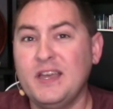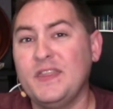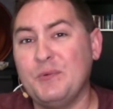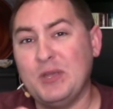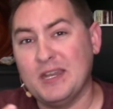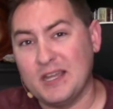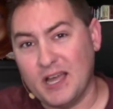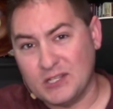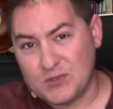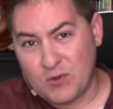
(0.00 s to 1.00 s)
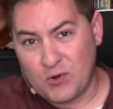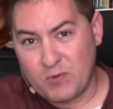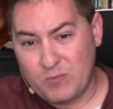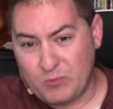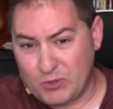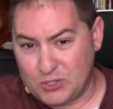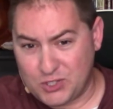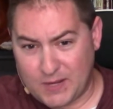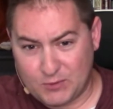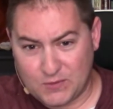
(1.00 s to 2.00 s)
Then we get into God's throne room, with the
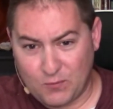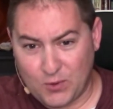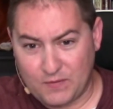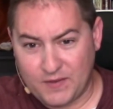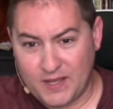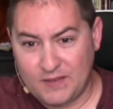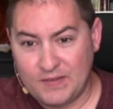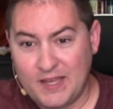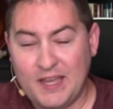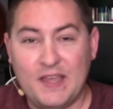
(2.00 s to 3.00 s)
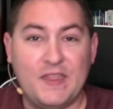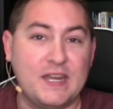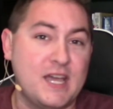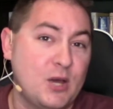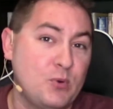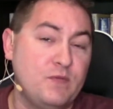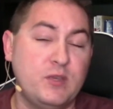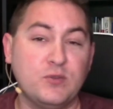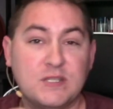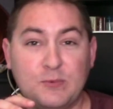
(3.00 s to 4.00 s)
chapters 4 and 5. Then God
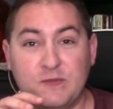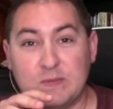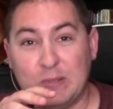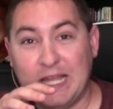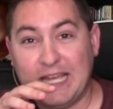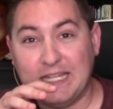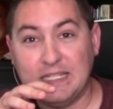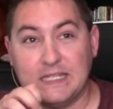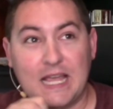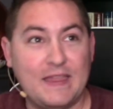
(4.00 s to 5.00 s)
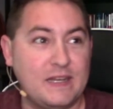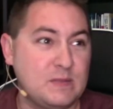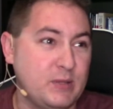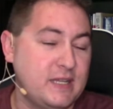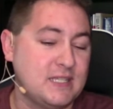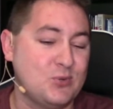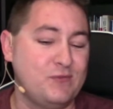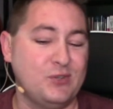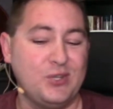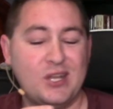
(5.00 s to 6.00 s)
reveals some of his plans, and then his plans get
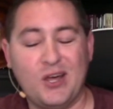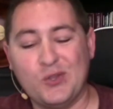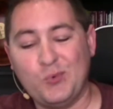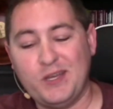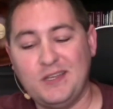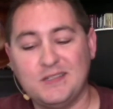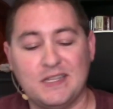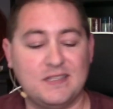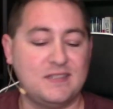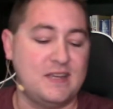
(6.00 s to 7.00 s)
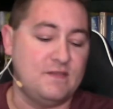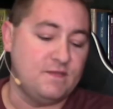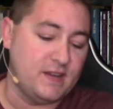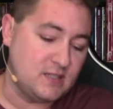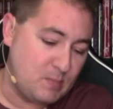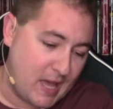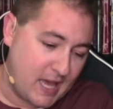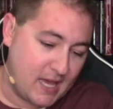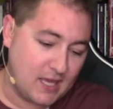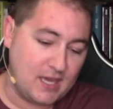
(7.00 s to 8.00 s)
revealed in other ways, and Satan fights
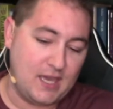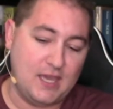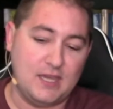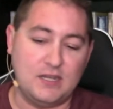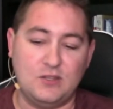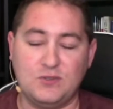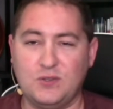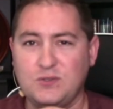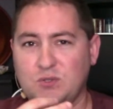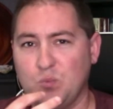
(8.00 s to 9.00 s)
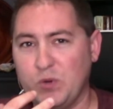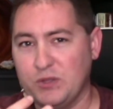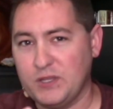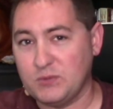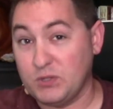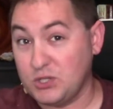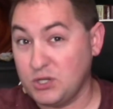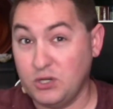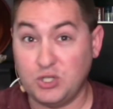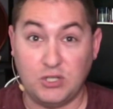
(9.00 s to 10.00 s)
back, and there's all sorts of weird things with the
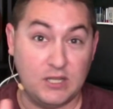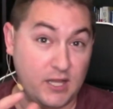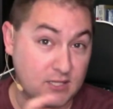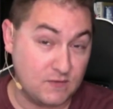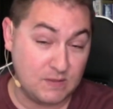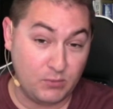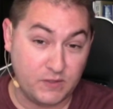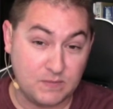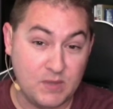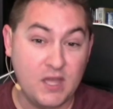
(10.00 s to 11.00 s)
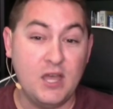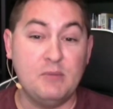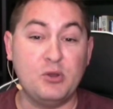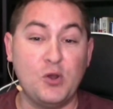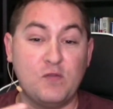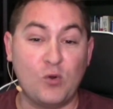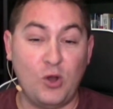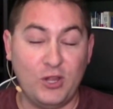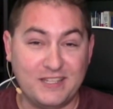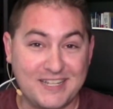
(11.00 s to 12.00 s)
church, and you get lots of symbolism. But
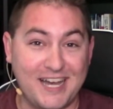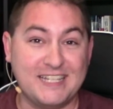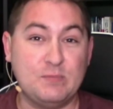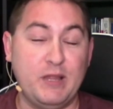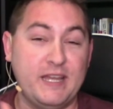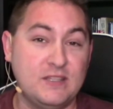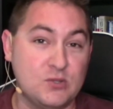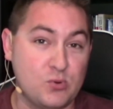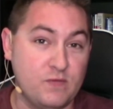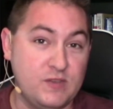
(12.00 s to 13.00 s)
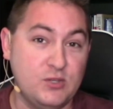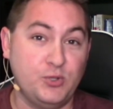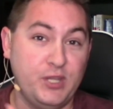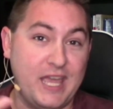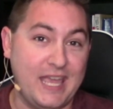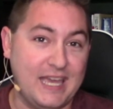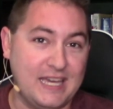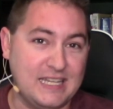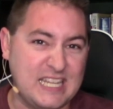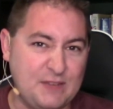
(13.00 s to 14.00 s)
overall, it's God's plans are revealed,
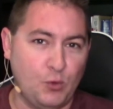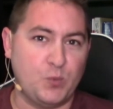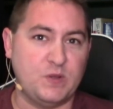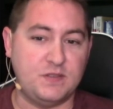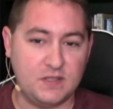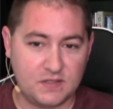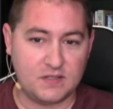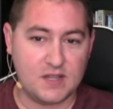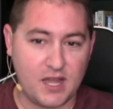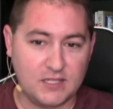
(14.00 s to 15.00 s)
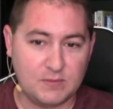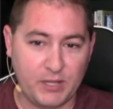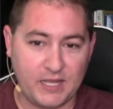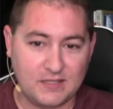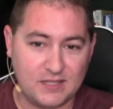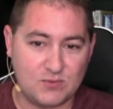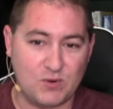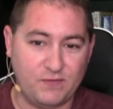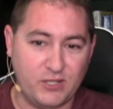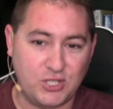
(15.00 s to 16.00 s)
and evil resists God's plans. That's
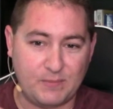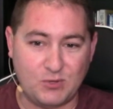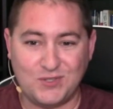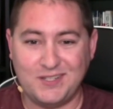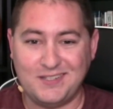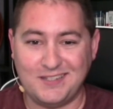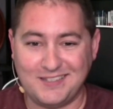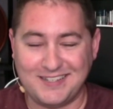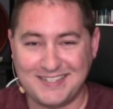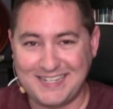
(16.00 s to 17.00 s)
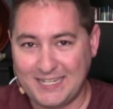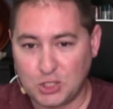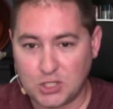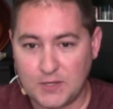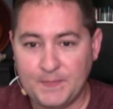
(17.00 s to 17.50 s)
roughly chapters 6 to 16-ish.